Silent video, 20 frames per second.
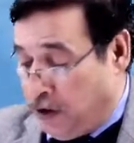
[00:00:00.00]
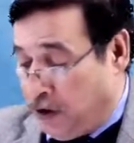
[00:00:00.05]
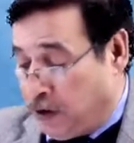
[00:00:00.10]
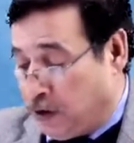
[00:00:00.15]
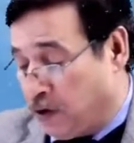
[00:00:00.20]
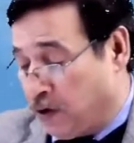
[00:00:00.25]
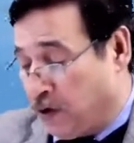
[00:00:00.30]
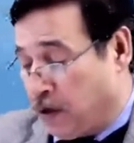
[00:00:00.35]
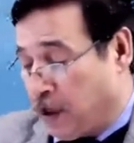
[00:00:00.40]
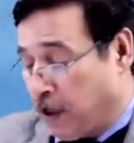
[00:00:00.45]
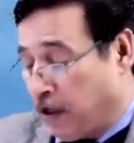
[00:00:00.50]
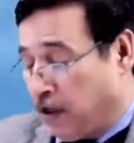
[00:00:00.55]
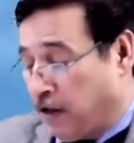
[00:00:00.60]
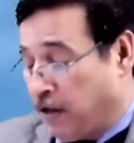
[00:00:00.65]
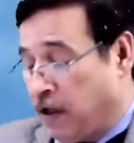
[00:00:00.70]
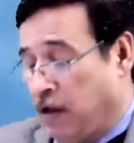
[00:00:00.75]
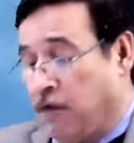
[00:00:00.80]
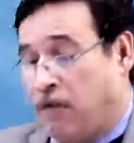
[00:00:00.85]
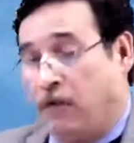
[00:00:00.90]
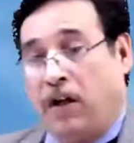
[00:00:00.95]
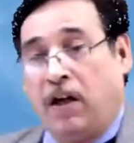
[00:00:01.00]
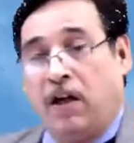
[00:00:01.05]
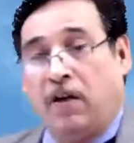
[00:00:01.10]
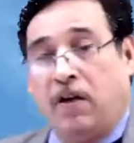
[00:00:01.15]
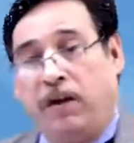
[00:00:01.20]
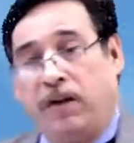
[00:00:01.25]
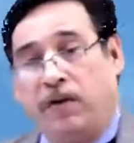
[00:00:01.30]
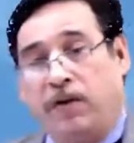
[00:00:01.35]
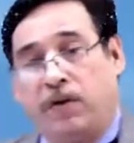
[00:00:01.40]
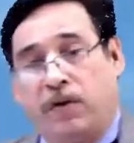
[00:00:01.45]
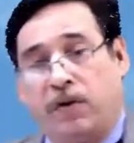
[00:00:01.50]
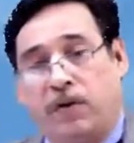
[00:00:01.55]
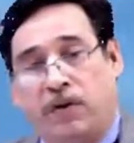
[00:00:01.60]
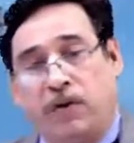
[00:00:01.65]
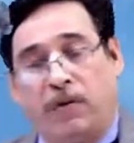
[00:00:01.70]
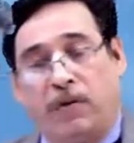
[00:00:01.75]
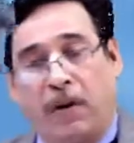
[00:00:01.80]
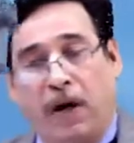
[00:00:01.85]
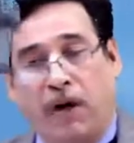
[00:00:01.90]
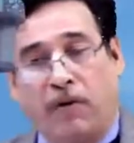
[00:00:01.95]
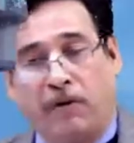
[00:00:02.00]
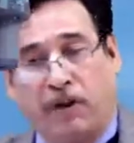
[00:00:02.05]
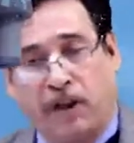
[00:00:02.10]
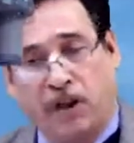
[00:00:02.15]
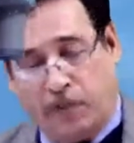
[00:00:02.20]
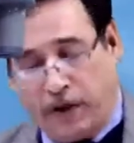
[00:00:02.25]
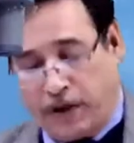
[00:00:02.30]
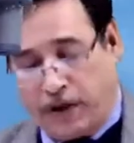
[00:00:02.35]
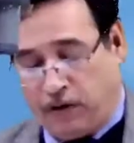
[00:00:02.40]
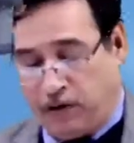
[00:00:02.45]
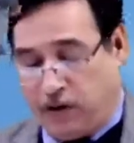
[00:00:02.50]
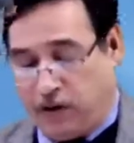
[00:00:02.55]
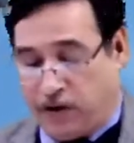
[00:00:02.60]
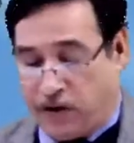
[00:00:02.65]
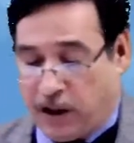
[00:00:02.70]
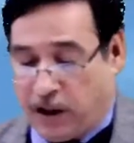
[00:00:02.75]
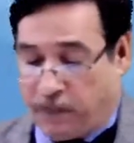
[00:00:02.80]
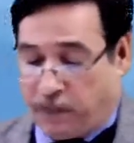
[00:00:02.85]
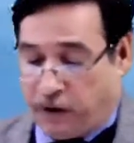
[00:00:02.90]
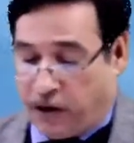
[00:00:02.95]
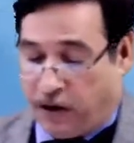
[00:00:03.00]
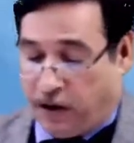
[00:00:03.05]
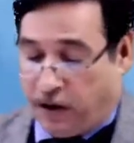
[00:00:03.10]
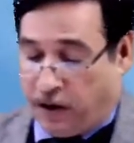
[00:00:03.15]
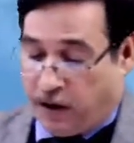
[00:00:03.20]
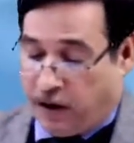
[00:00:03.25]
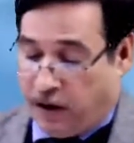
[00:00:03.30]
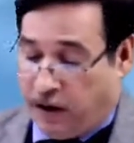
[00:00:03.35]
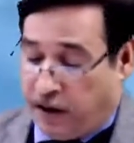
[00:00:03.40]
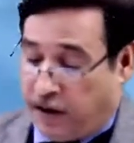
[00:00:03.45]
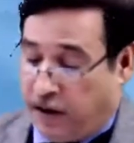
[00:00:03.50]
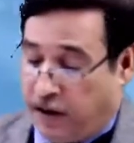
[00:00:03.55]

So that is how we are going to go about this particular chapter. Correct?